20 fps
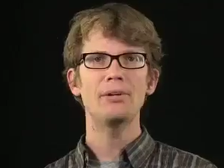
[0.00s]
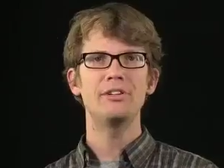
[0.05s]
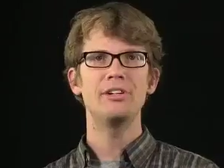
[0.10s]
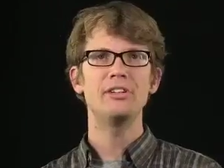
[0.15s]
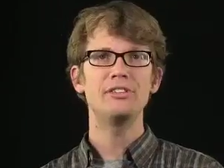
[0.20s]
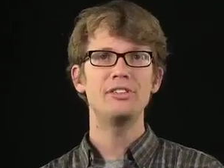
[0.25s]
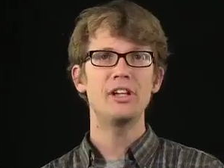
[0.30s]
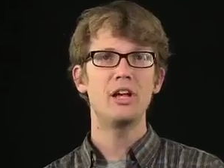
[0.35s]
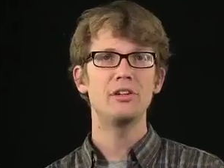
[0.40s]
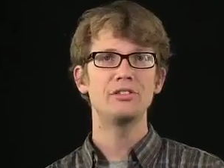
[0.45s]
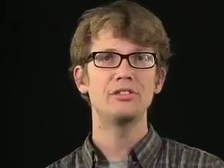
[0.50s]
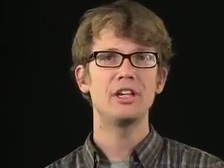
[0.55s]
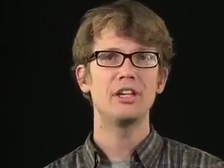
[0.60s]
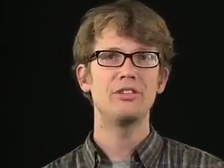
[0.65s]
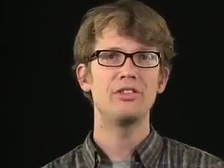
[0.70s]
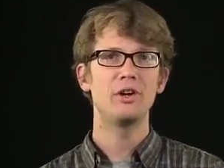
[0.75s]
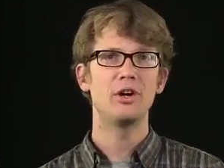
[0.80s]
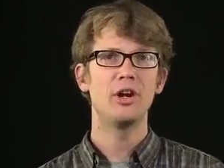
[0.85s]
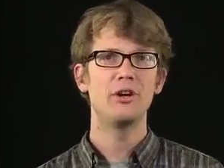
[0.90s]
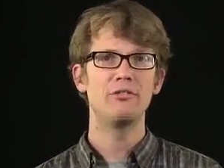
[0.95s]
Helper T cells
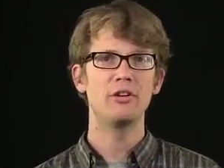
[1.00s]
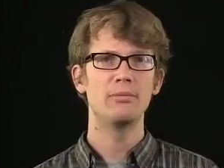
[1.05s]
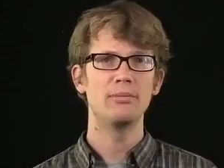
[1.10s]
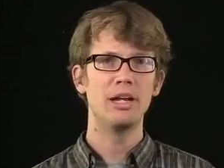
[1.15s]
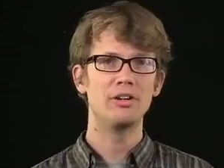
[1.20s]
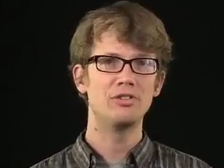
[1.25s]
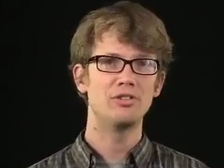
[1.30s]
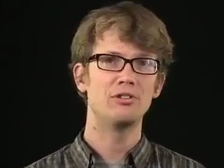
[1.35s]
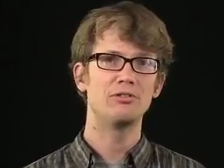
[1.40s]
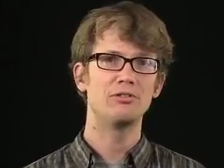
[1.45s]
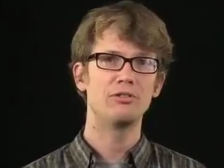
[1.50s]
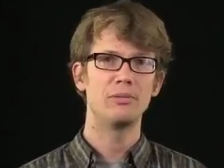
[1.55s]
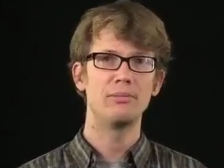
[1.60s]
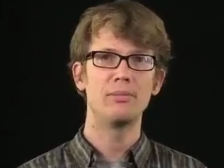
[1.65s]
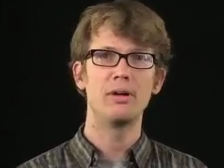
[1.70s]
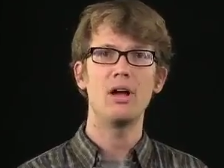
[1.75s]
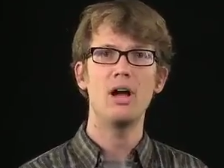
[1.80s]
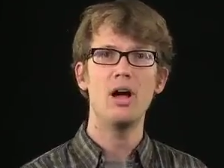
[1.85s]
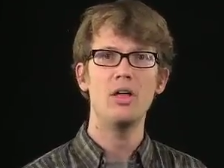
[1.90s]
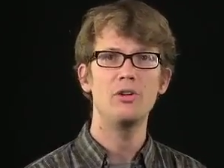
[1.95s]
get their information
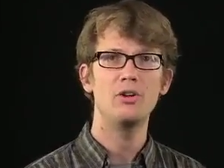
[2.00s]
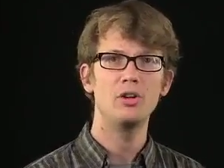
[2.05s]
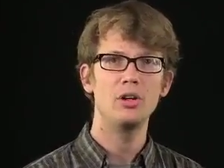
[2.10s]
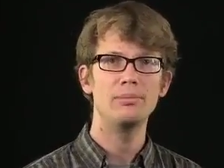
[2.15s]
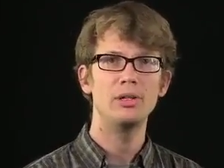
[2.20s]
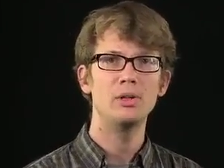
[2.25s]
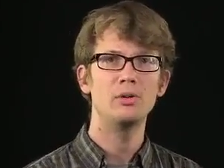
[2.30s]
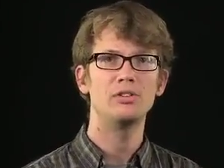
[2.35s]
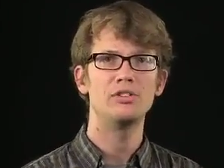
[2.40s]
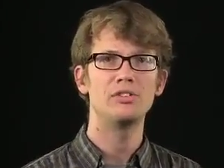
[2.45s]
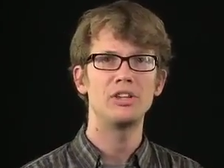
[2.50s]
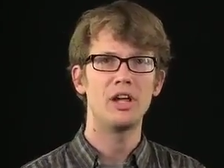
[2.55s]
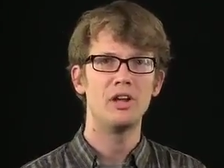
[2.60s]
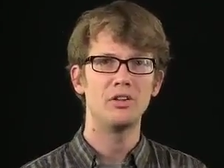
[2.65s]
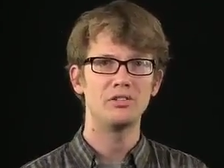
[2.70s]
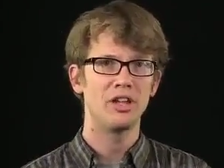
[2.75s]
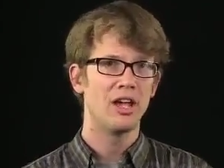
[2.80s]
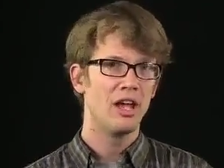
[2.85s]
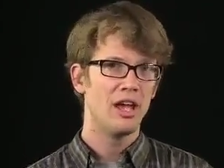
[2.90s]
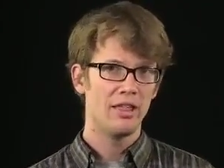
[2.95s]
from other immune
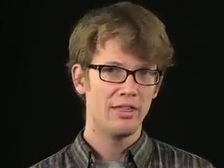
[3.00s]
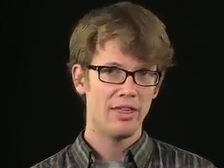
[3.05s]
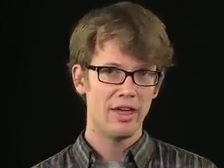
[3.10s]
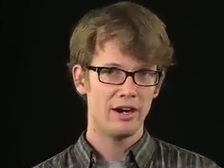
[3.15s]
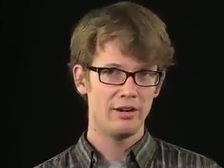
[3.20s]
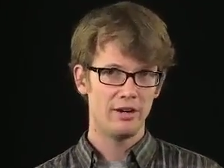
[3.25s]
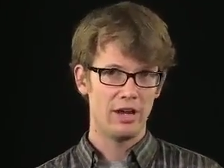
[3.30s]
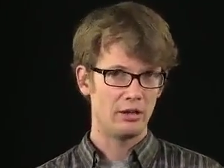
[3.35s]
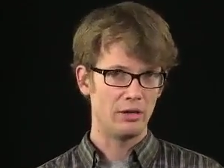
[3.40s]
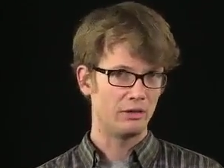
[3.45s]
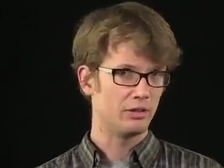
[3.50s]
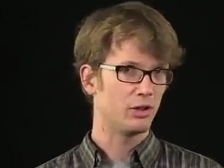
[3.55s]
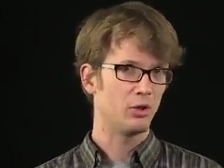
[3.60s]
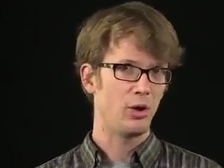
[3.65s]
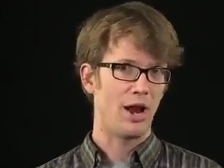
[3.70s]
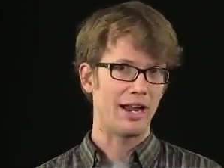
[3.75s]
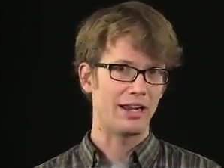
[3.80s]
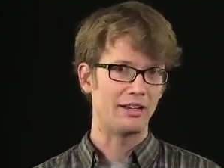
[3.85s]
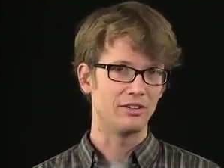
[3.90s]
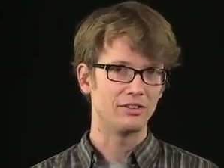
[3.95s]
cells that are out
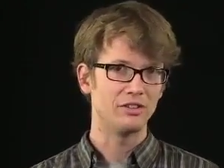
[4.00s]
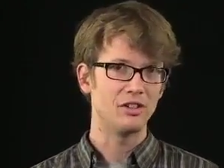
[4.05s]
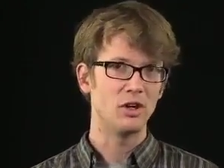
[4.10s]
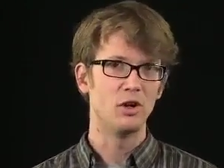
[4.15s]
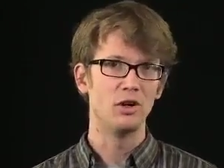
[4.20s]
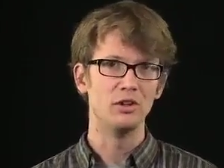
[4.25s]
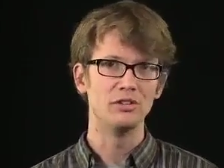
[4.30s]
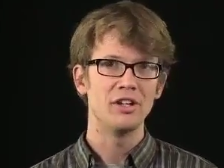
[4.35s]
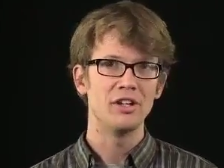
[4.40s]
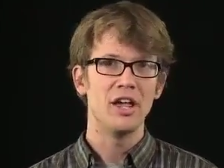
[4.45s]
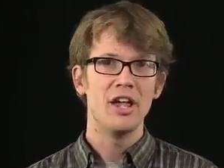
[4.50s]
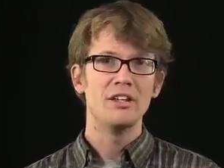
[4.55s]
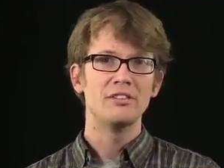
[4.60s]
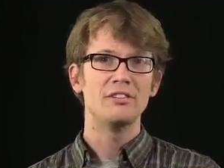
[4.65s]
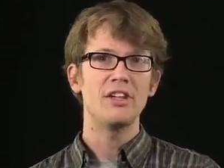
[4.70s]
cracking skulls.